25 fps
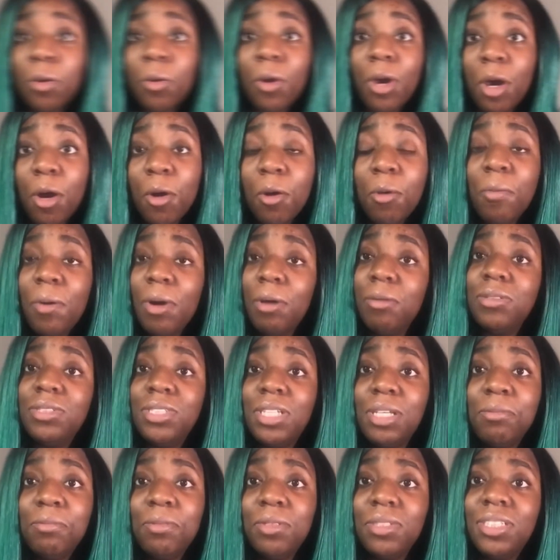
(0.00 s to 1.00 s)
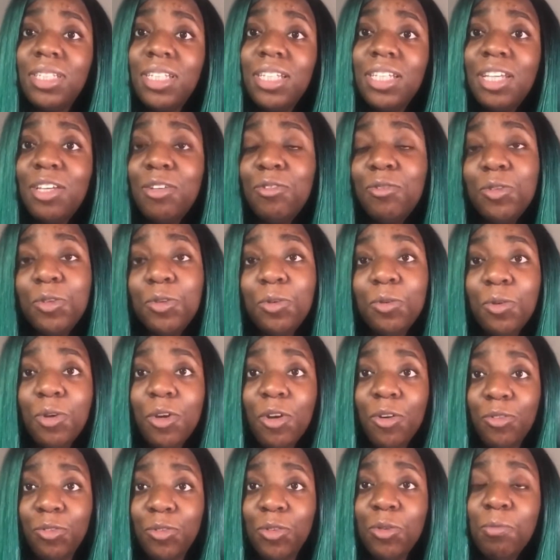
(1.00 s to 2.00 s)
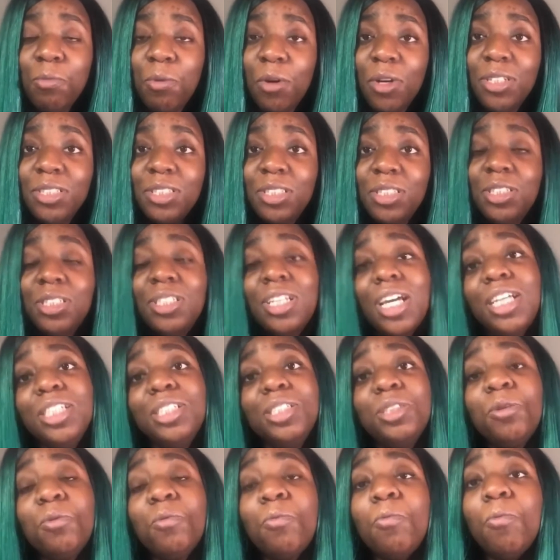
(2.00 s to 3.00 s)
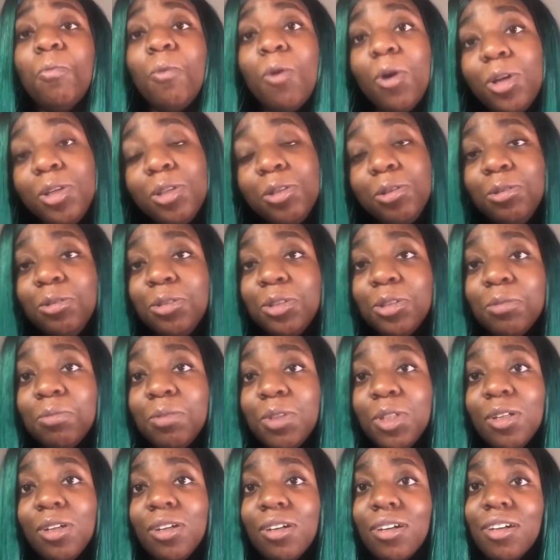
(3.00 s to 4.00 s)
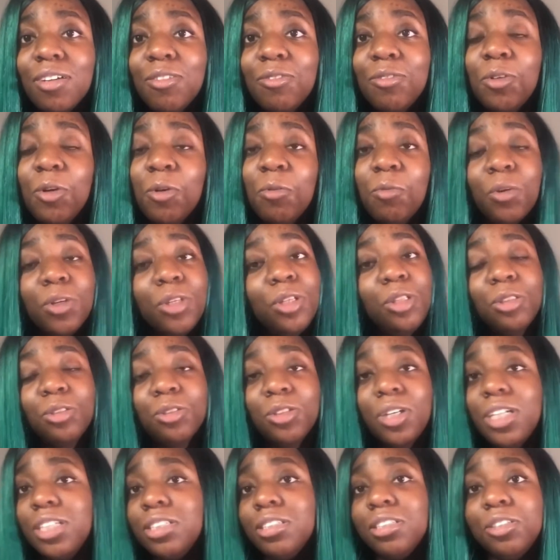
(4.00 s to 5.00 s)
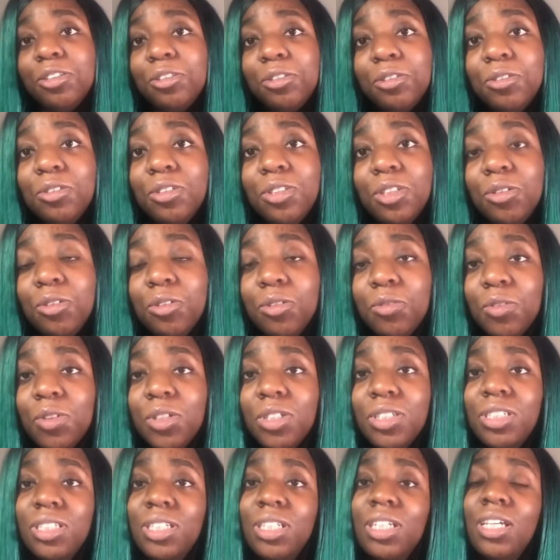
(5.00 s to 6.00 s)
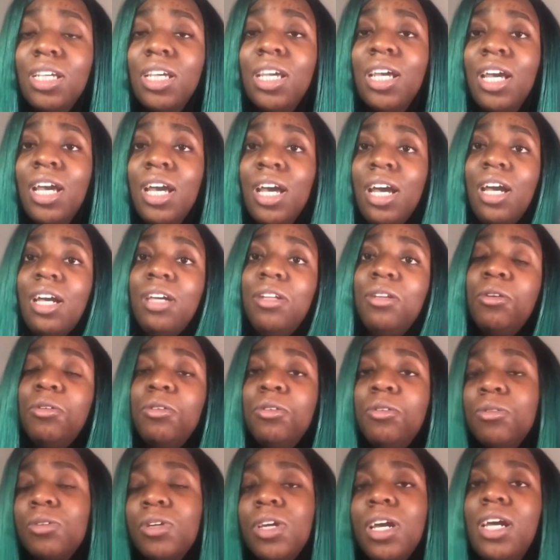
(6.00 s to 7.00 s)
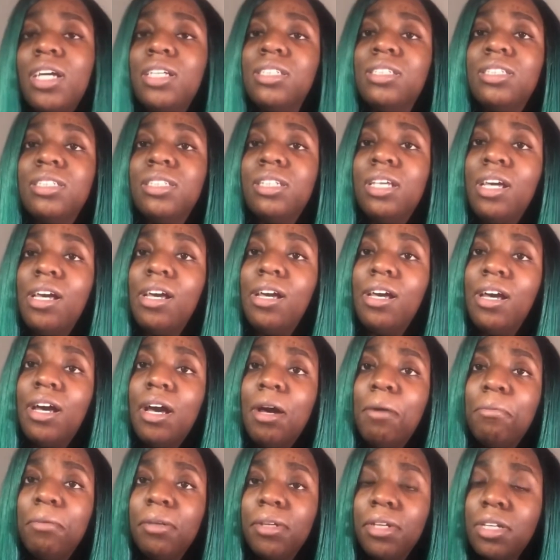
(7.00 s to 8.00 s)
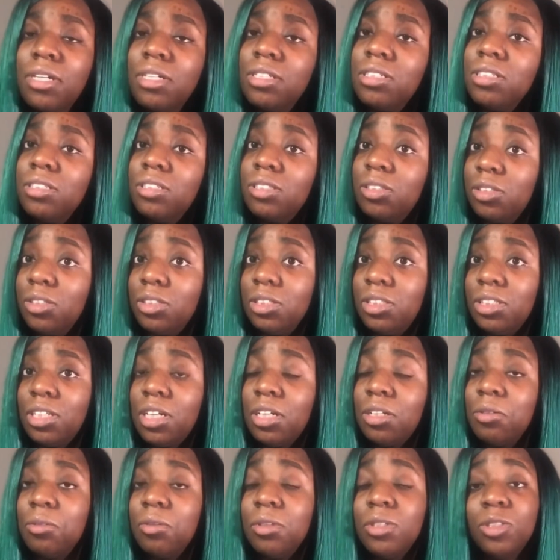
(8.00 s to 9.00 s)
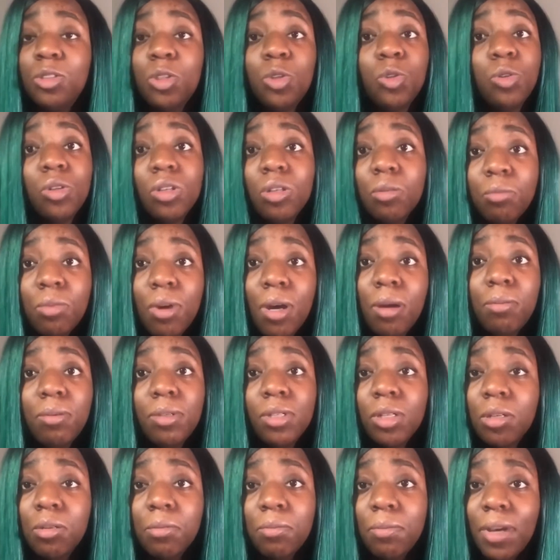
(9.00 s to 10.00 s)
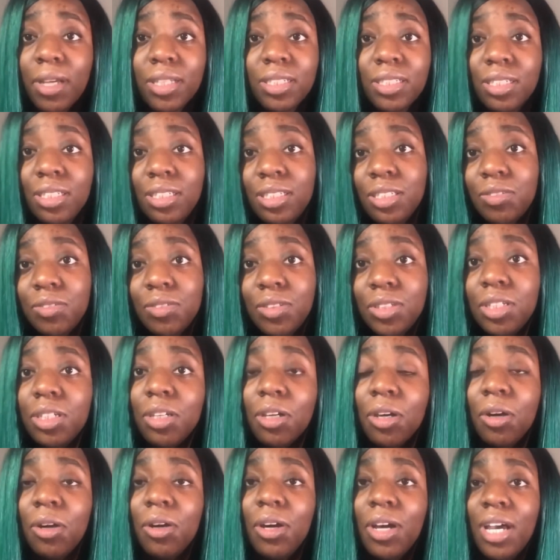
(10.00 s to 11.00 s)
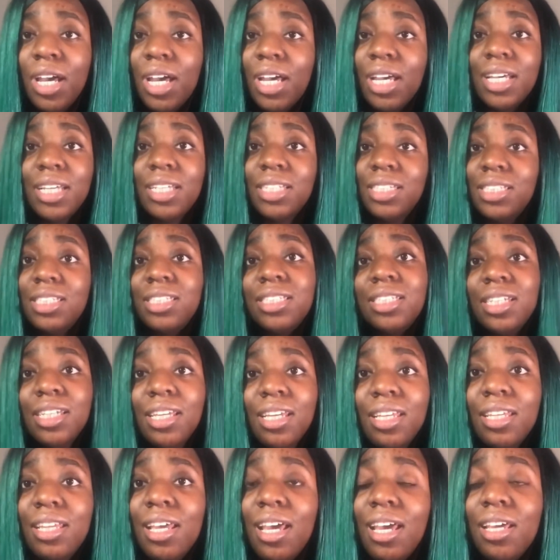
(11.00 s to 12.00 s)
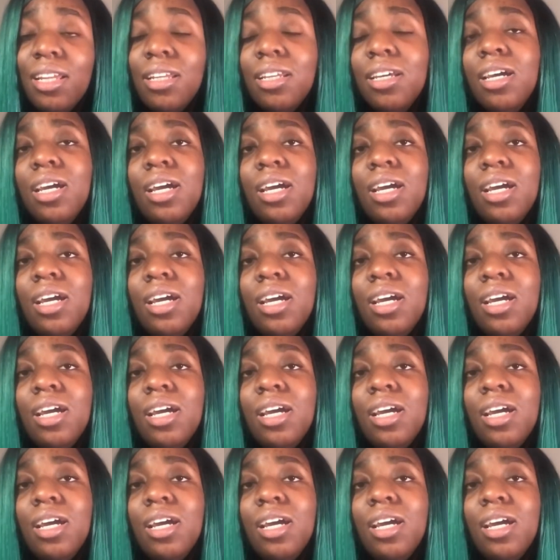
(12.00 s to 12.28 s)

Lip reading: I hope I was able to give you a few pointers as to what you should be looking for when you're trying to choose a university. I know UCAS applications are in January, so you can probably come back to this video and see it then.